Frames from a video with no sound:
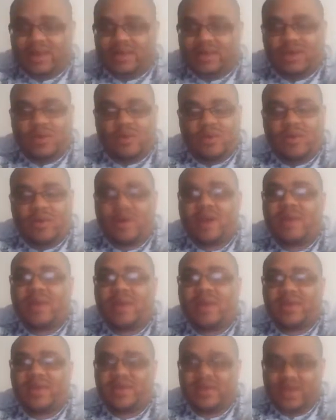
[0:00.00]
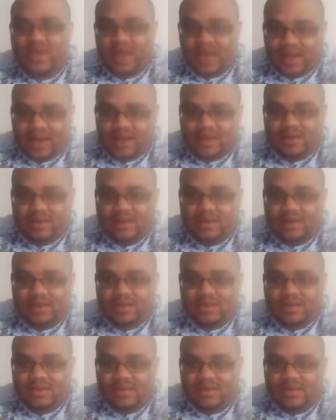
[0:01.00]
don't worry about the dead.
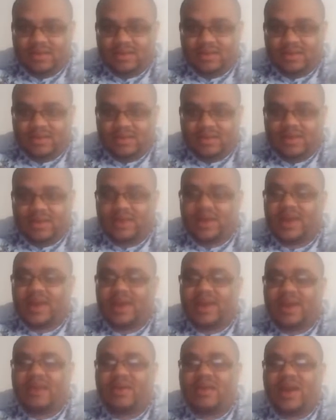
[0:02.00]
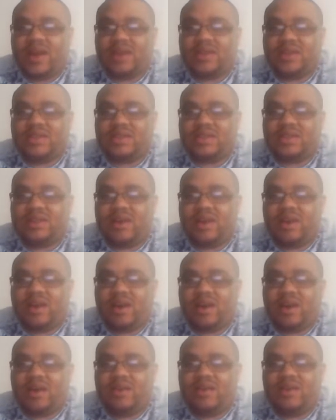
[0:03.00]
The dead in Christ
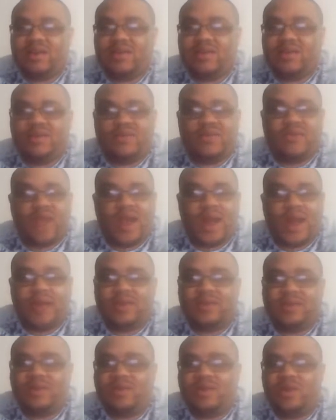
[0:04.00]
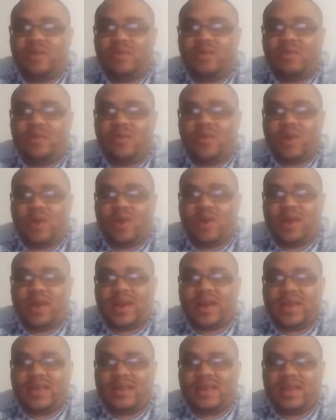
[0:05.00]
are fine. Don't mourn
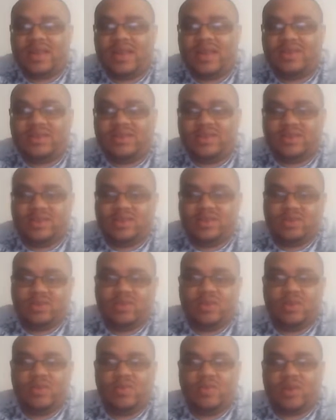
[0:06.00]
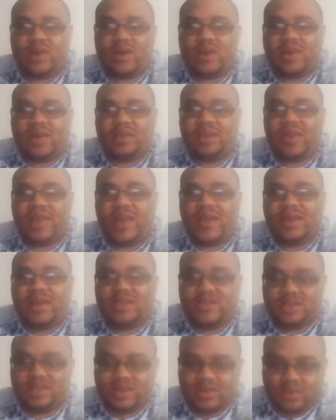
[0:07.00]
like the heathens do. Don't mourn like the
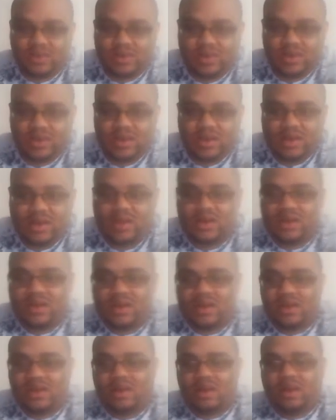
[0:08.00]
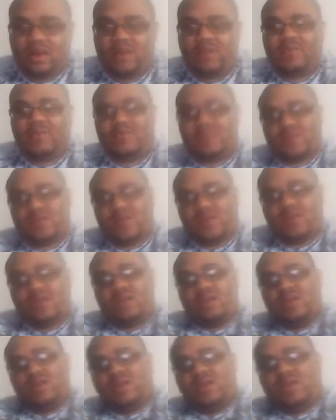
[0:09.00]
pagans do. You know?
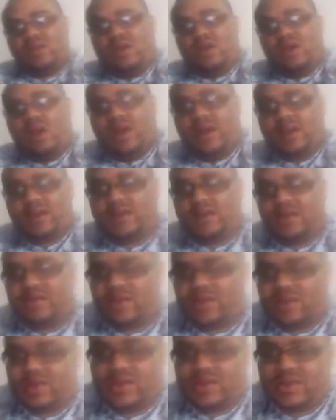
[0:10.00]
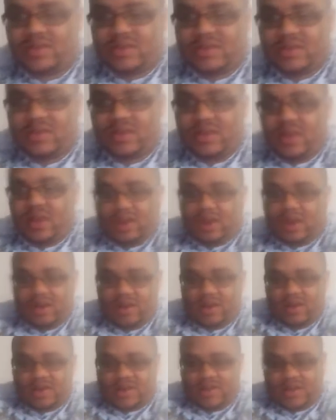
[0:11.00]
So on into verse, uh,
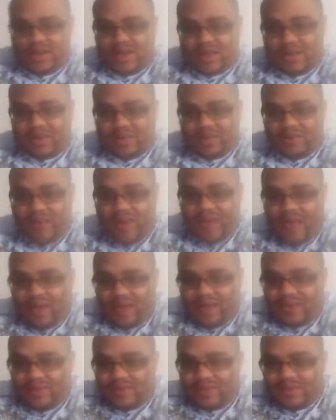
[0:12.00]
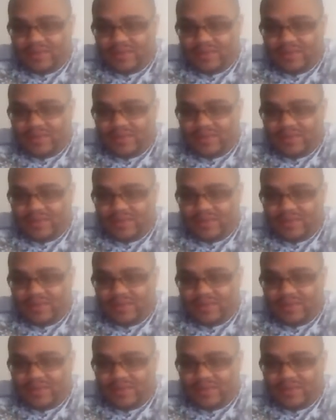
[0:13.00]
on into chapter 5.